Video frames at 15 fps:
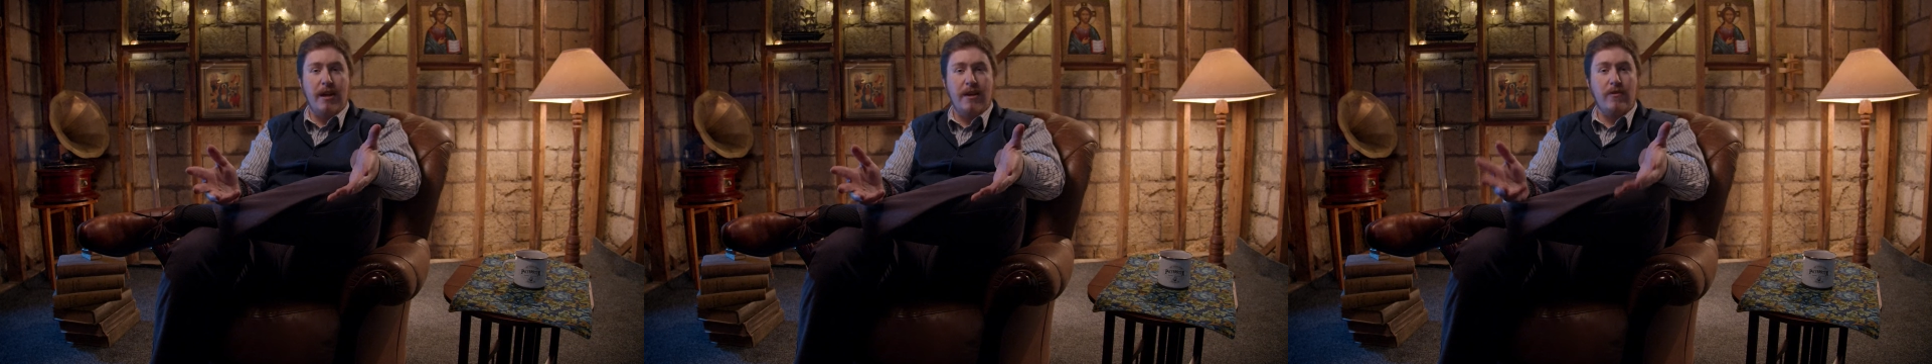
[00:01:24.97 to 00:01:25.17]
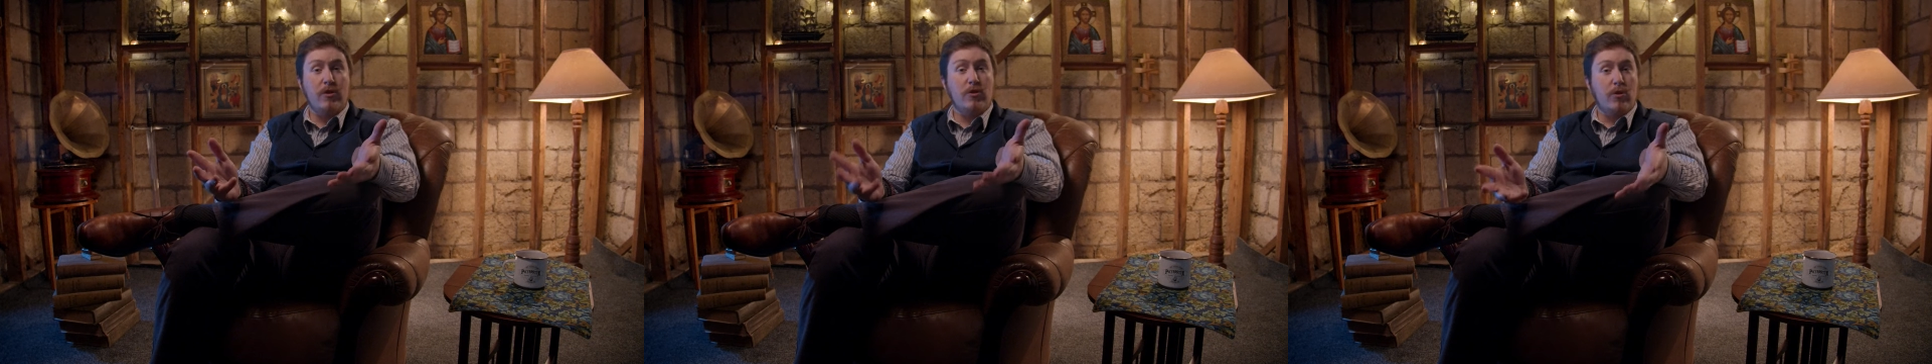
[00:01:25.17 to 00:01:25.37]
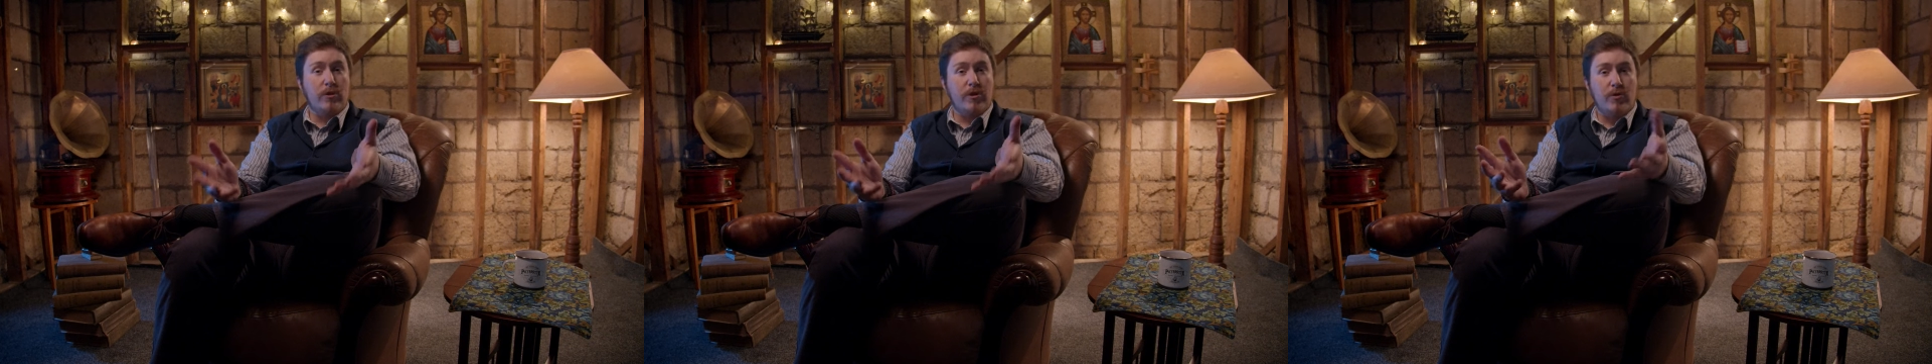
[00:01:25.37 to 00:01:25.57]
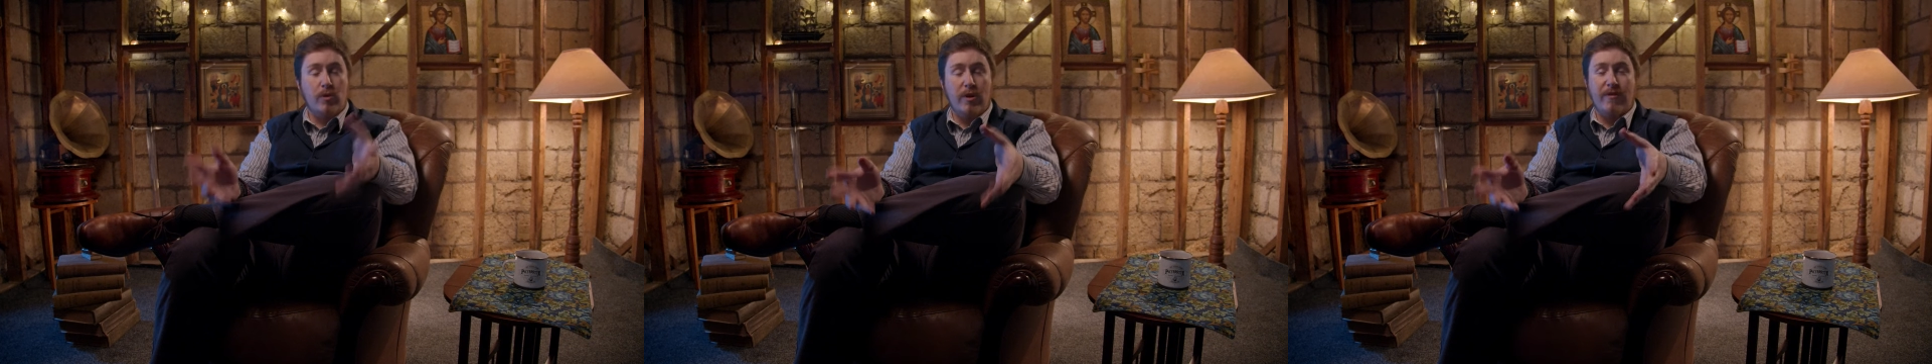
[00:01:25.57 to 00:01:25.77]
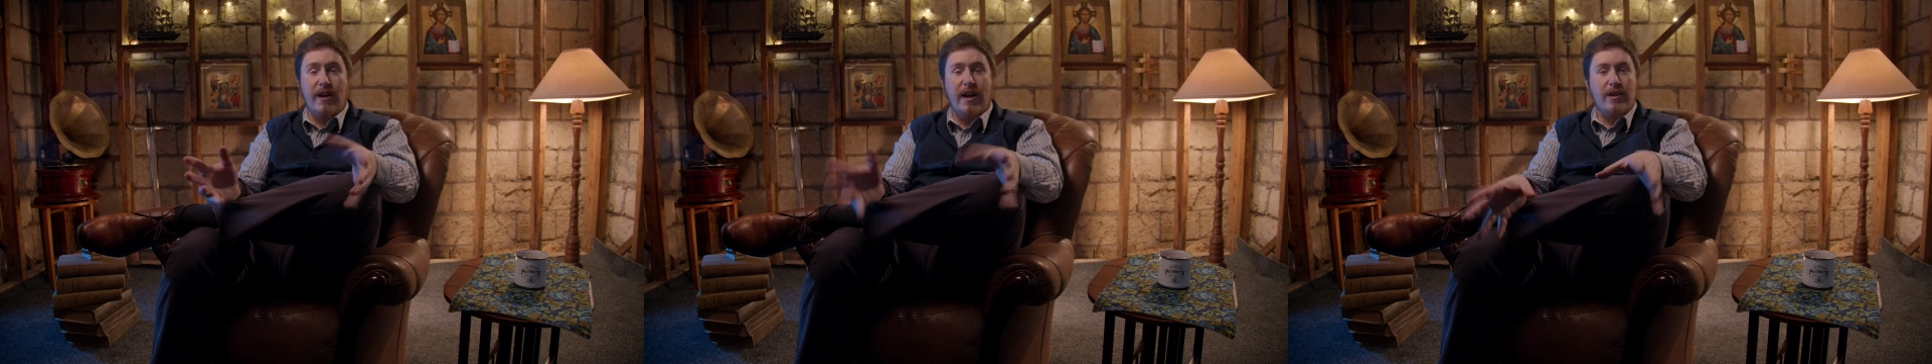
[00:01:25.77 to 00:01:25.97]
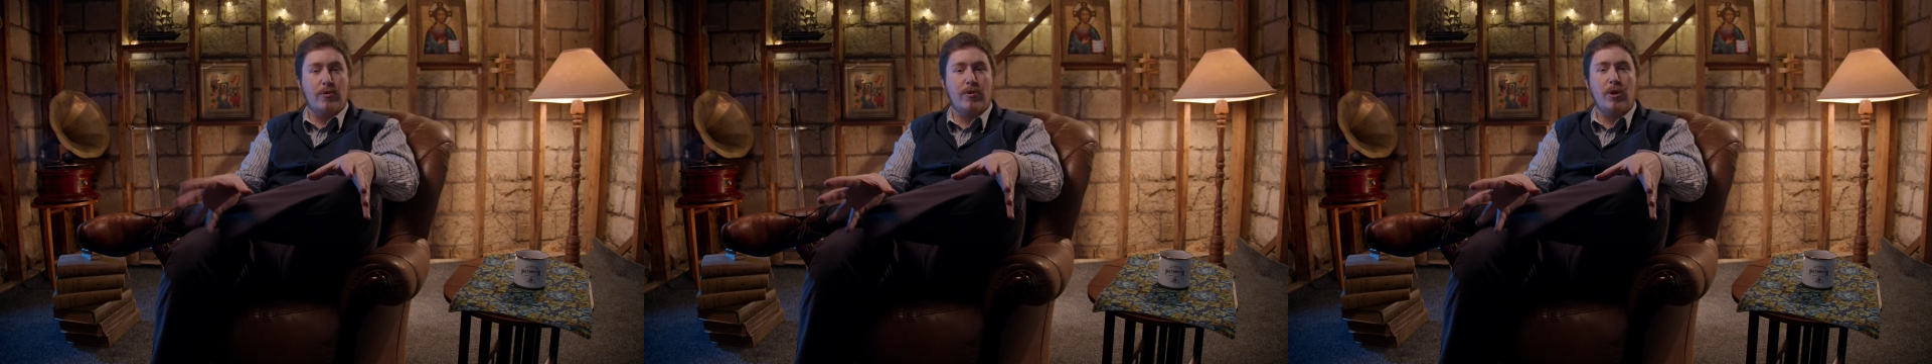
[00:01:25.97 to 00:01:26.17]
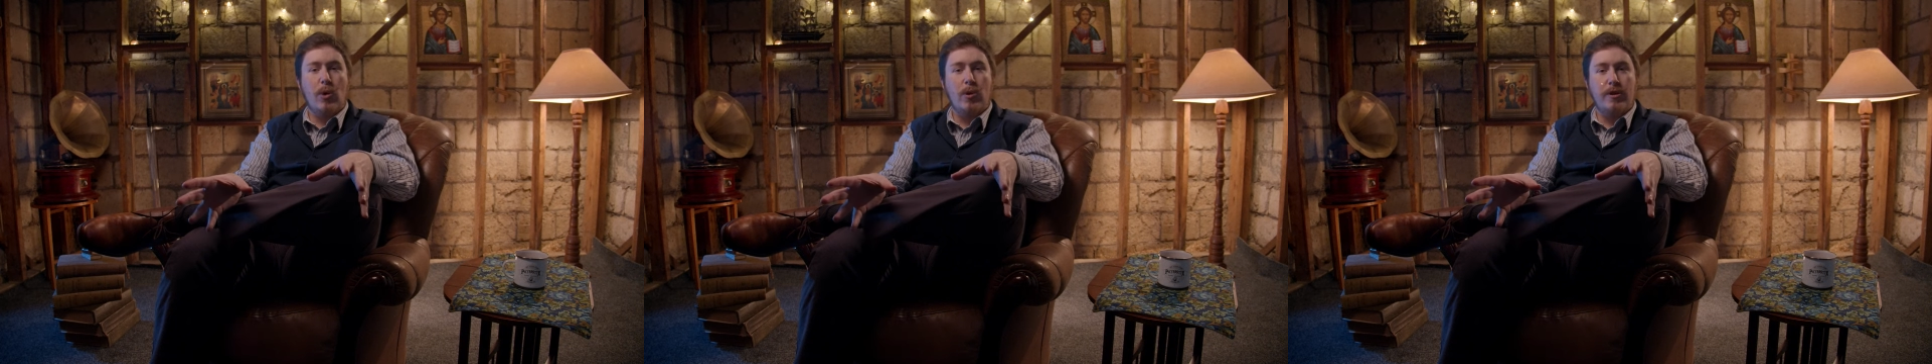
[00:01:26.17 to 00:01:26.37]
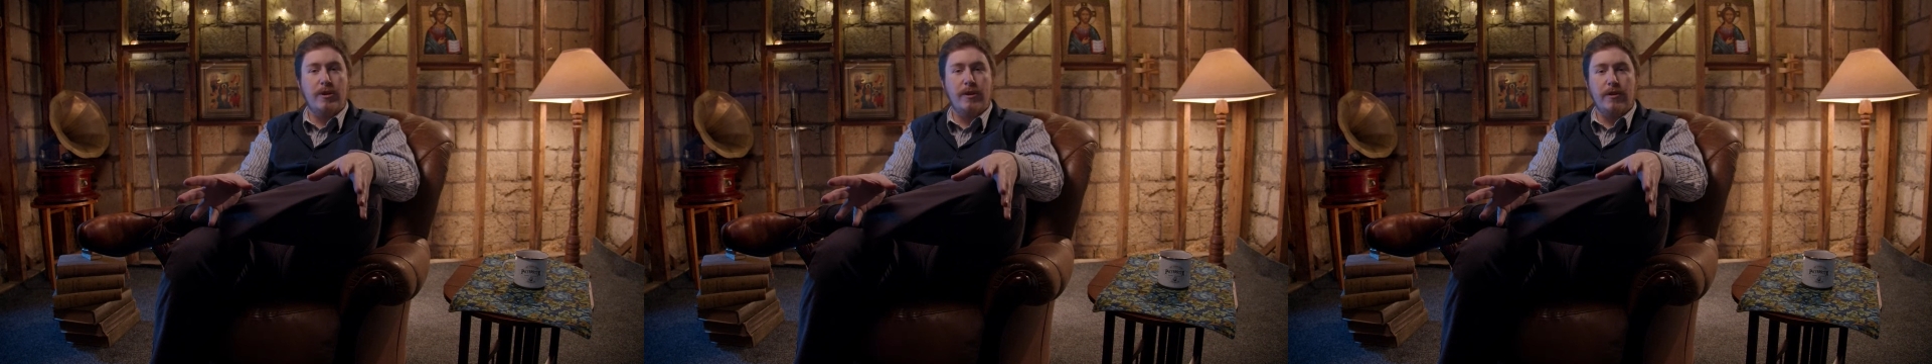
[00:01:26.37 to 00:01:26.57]
in the Jordan River, as
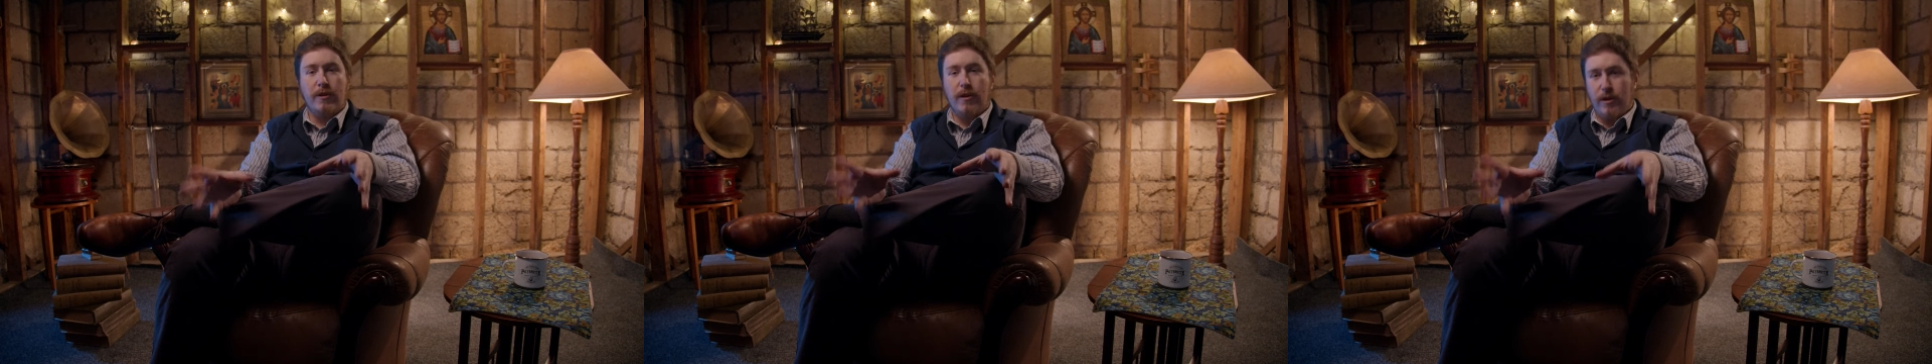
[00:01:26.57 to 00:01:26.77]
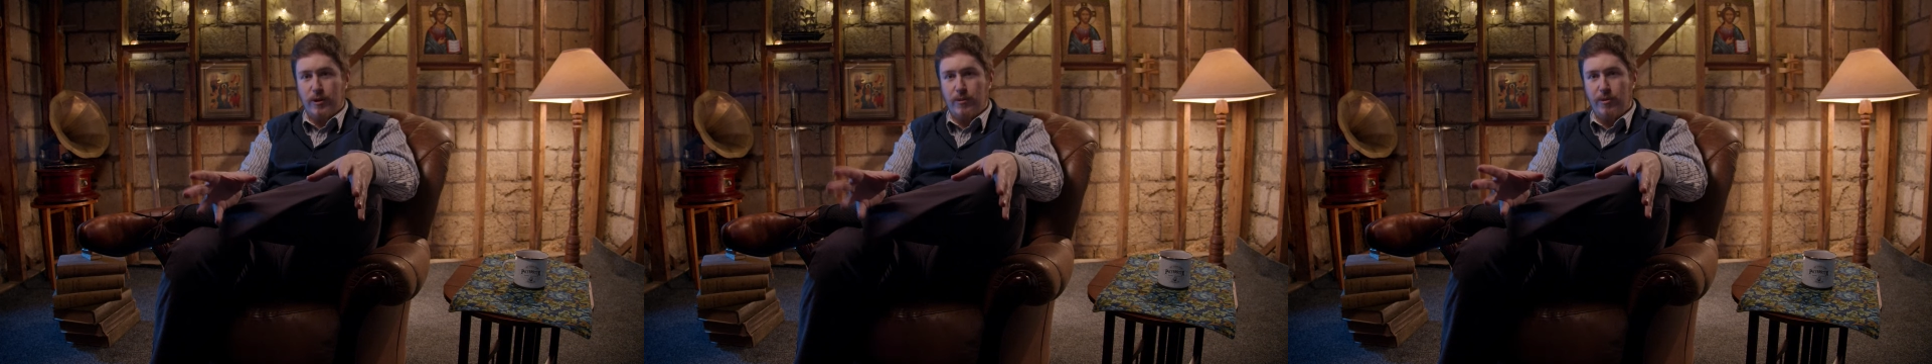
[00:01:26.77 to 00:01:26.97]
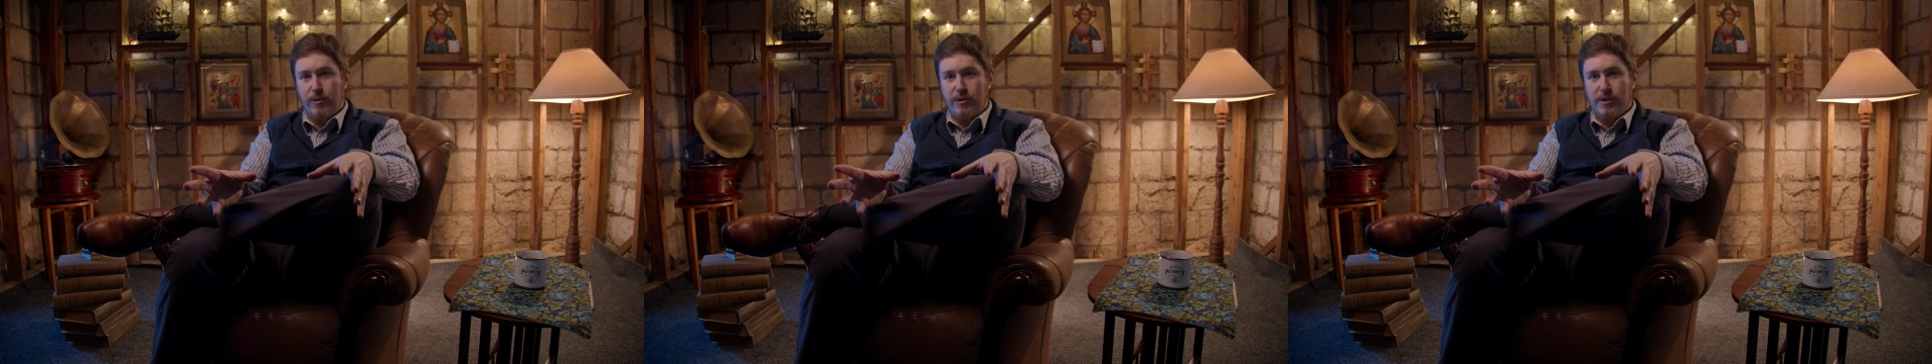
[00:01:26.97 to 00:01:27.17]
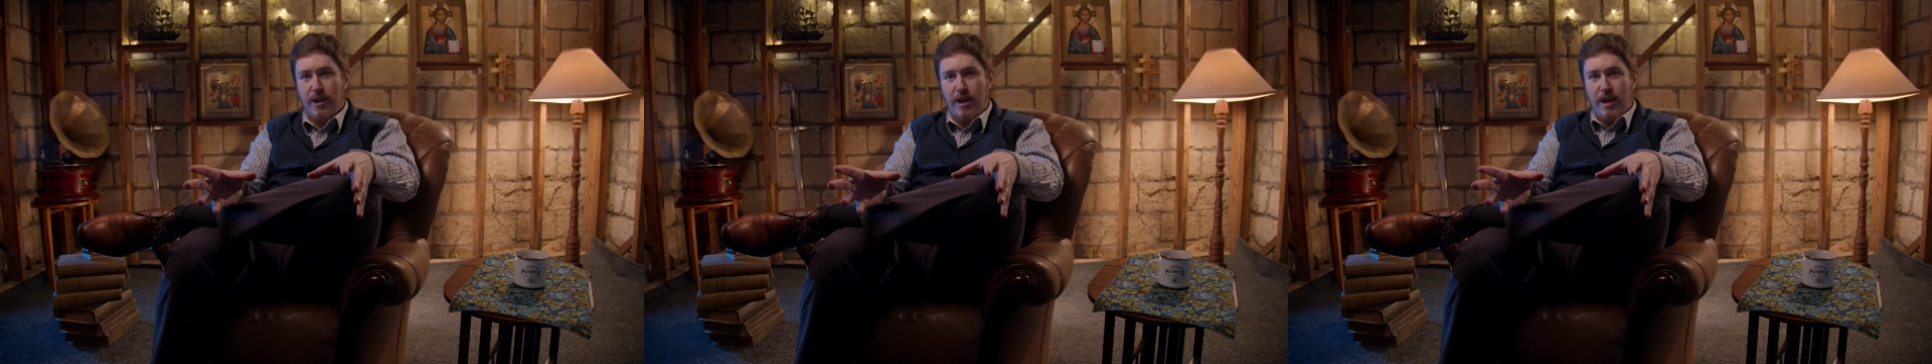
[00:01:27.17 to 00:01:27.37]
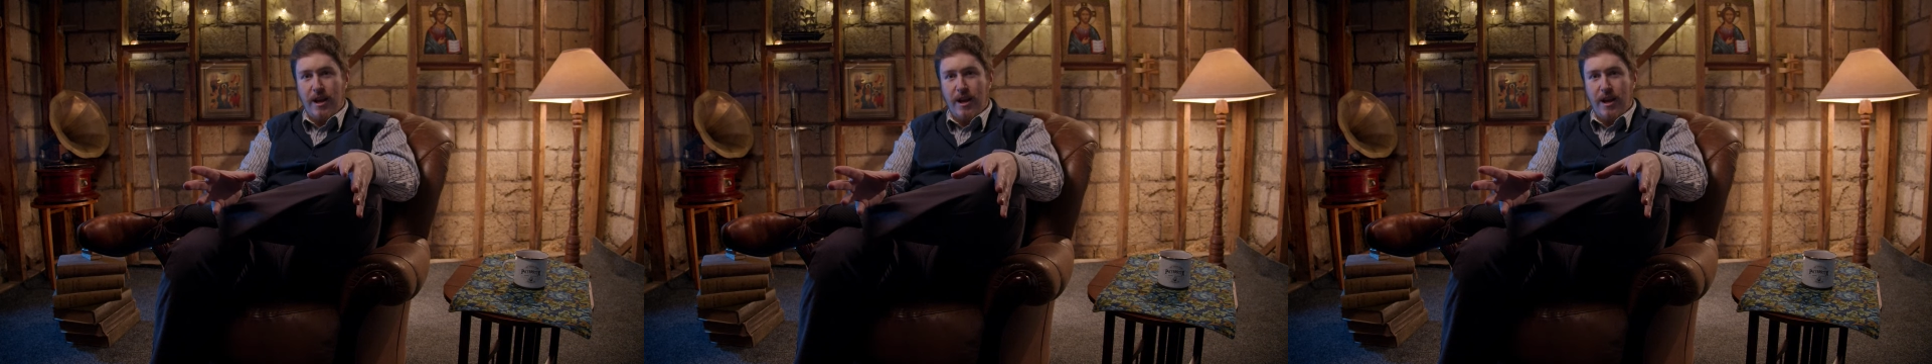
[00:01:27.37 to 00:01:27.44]
recorded in the Gospels.